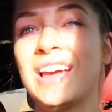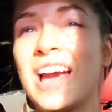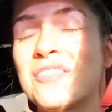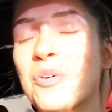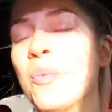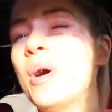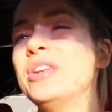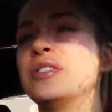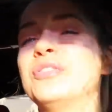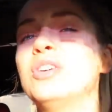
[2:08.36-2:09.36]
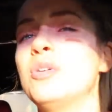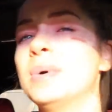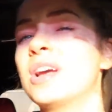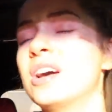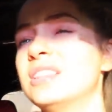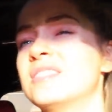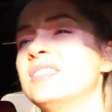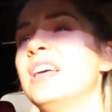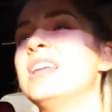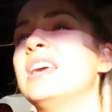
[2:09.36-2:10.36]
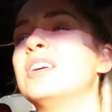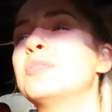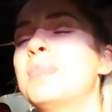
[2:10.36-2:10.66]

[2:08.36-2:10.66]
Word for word: Have a wonderful, oh my god, this lighting,